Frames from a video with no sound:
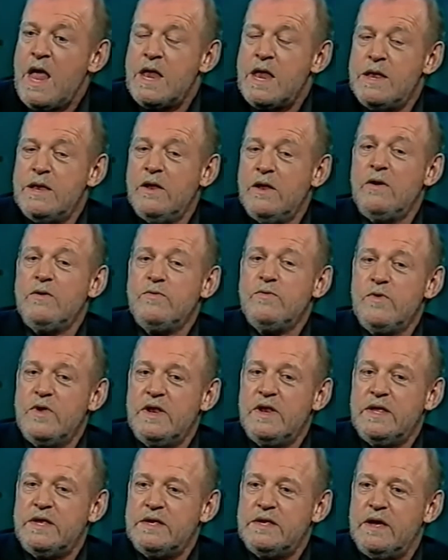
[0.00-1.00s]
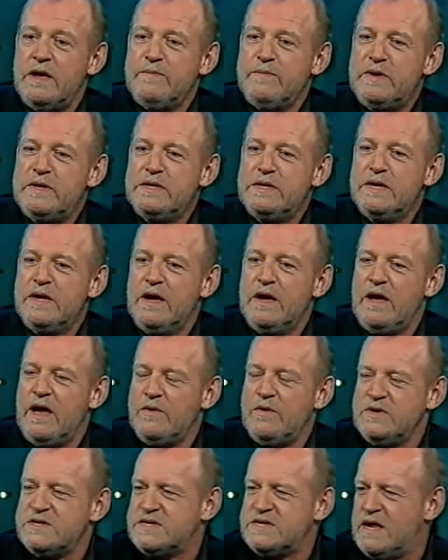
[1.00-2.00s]
Not really. I
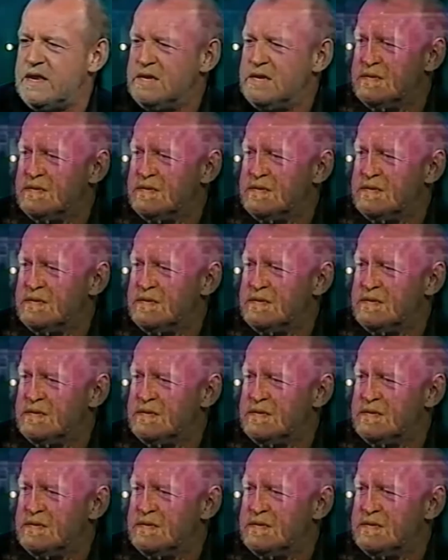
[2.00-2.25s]
was getting